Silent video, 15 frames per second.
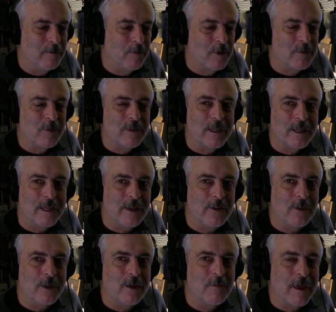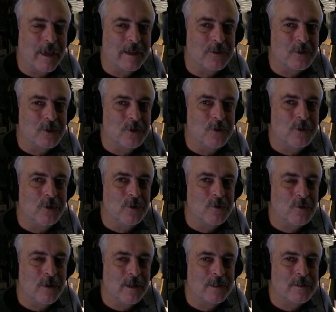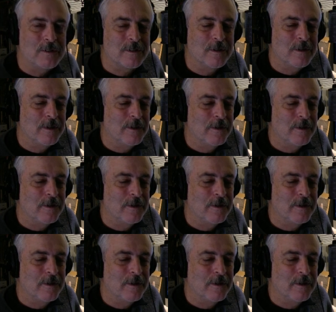Remember that helium had two neutrons,